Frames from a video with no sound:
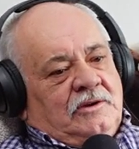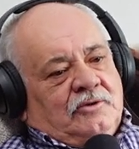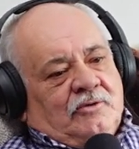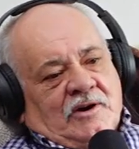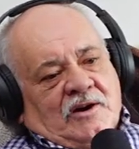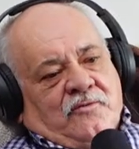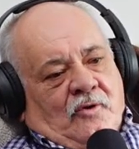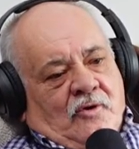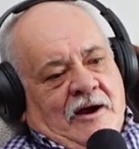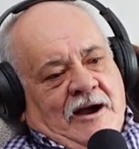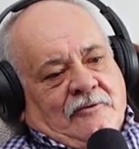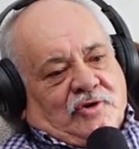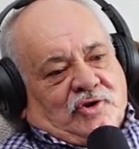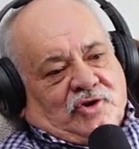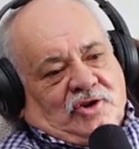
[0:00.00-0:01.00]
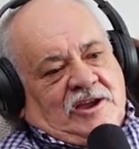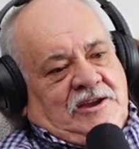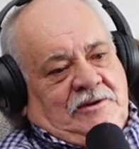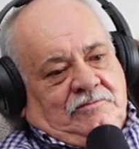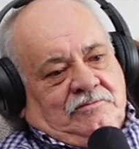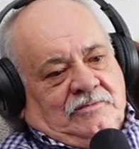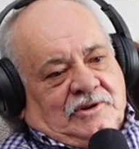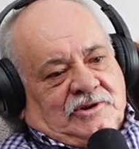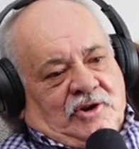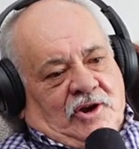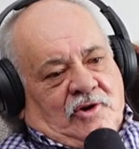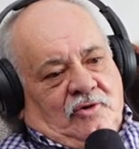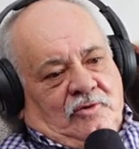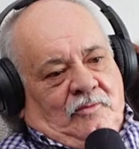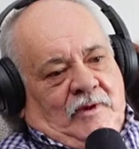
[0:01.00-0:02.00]
3 or 4 hours sleep, because I
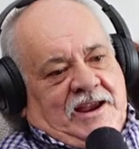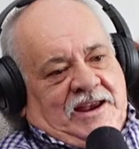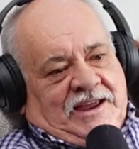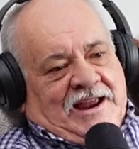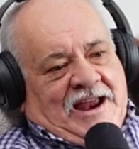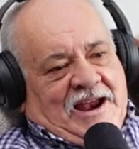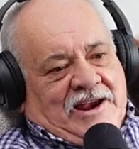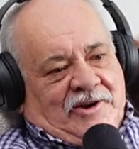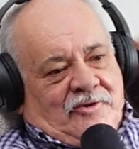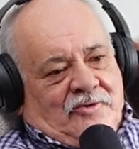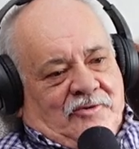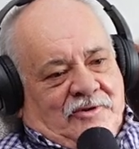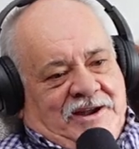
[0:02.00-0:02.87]
couldn't wait to get on the go